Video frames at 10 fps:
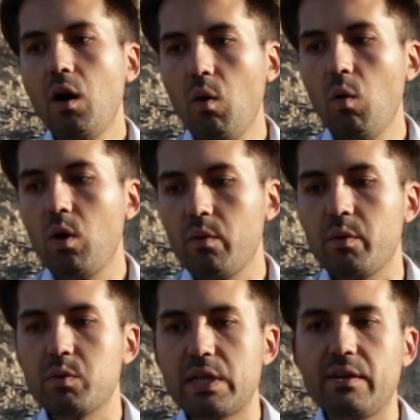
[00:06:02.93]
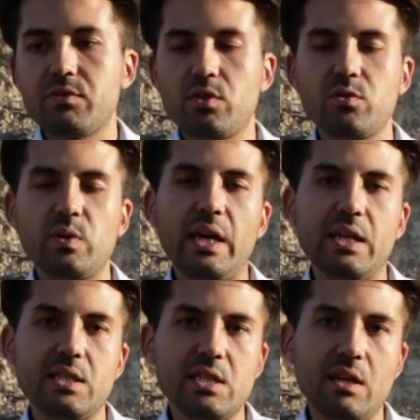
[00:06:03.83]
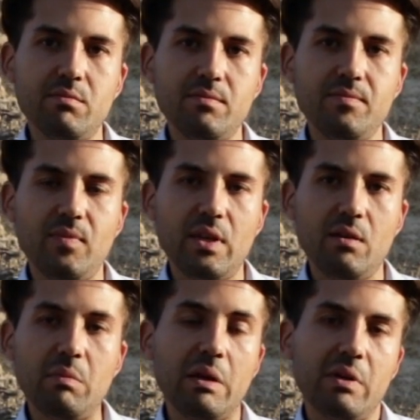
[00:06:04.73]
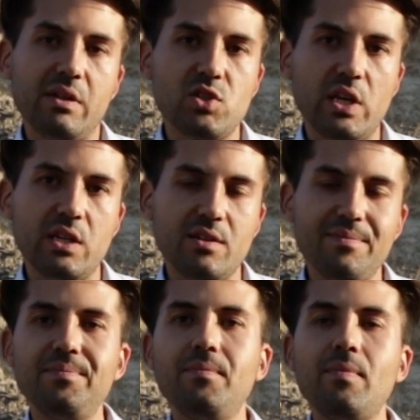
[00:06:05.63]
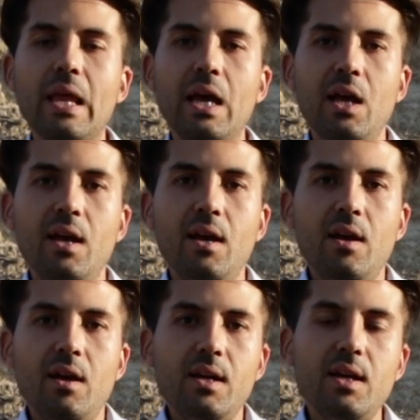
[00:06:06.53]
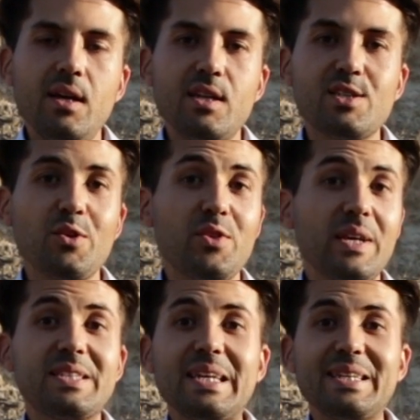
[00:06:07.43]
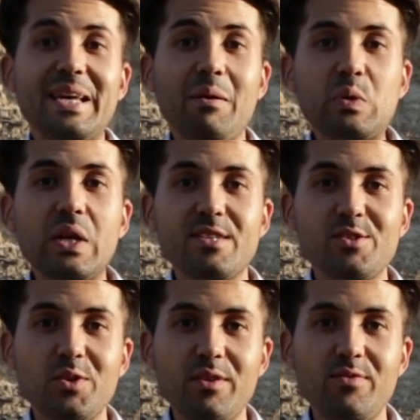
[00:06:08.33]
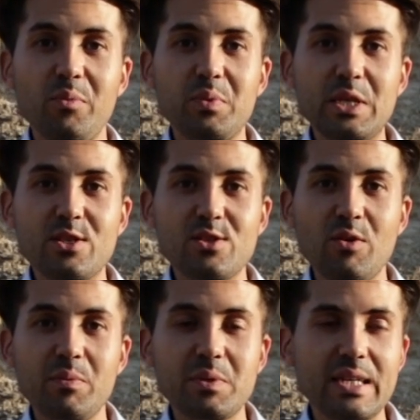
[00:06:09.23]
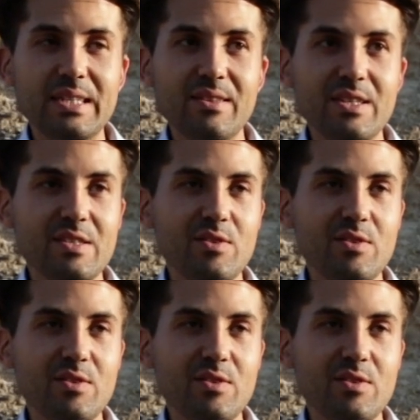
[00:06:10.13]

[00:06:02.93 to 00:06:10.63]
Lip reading: or we would have to create some man-made shading. So that's it. I'm really sorry for being so upset in this